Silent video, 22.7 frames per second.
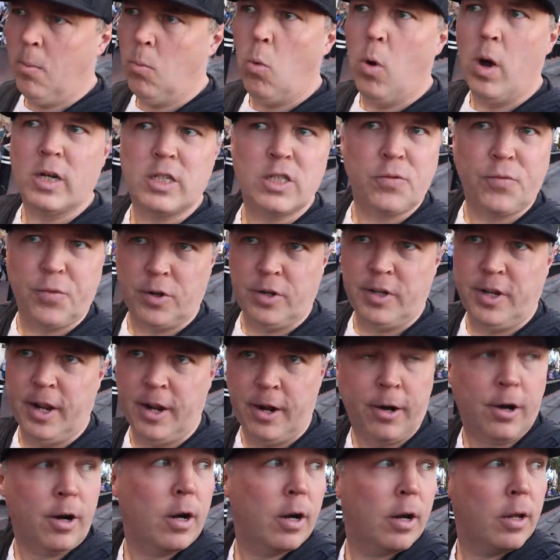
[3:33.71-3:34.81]
What's for
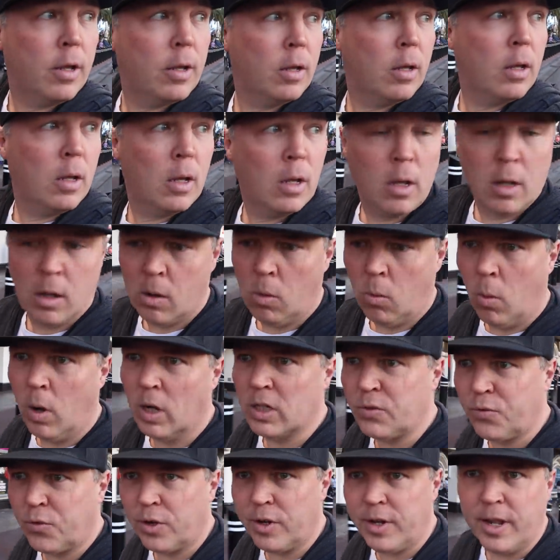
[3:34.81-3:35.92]
dinner?
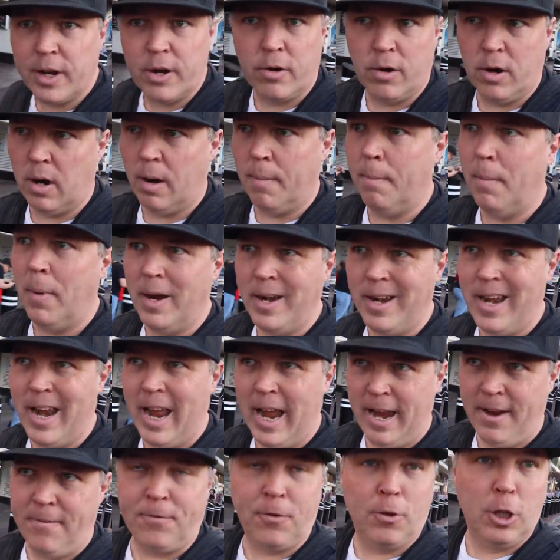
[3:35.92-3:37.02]
What's for dinner on a
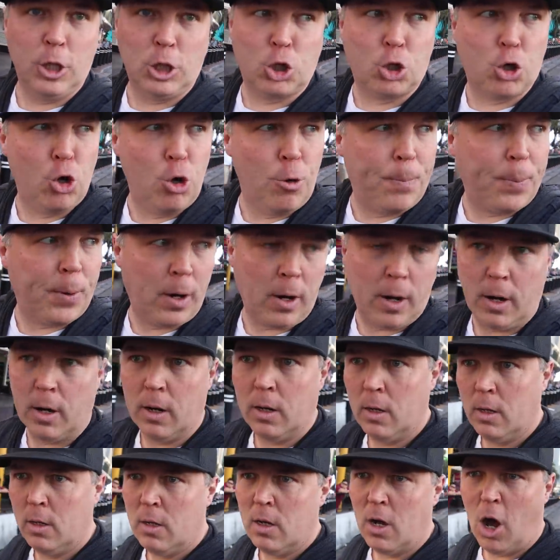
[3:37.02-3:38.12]
Monday for the
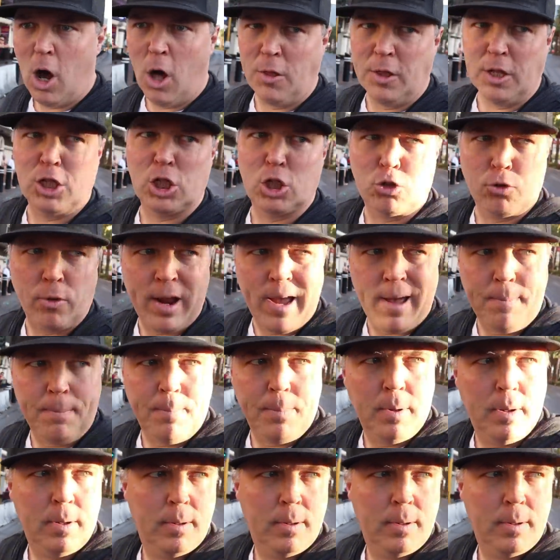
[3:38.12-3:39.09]
Trooper on the Strip?